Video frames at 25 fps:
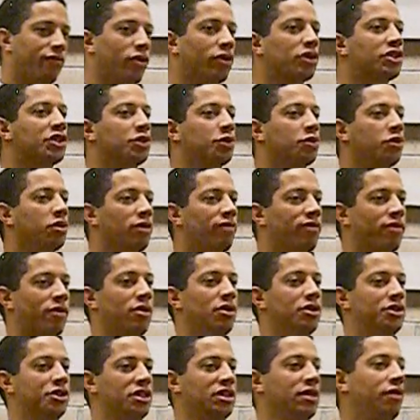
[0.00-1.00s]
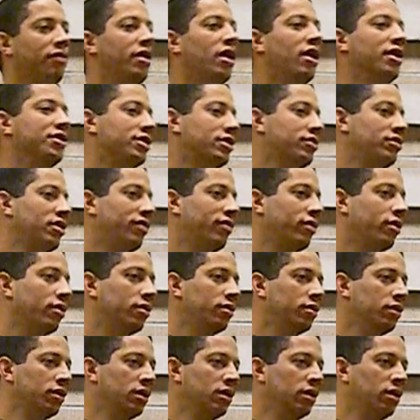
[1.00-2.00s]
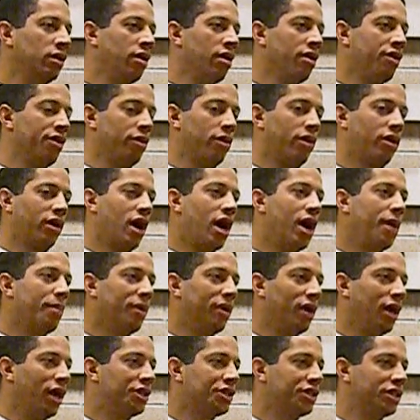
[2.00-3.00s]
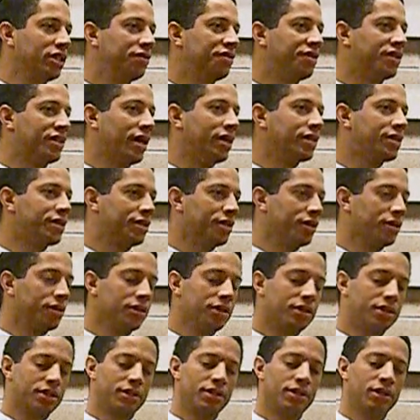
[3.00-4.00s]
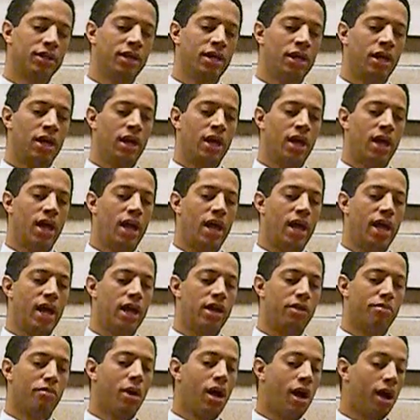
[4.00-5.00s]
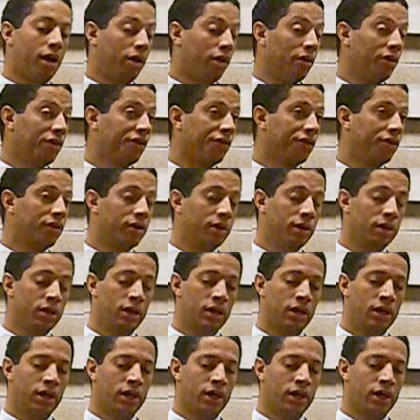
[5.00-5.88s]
a virtual version of the Hudson River. Through a combination of sensors and models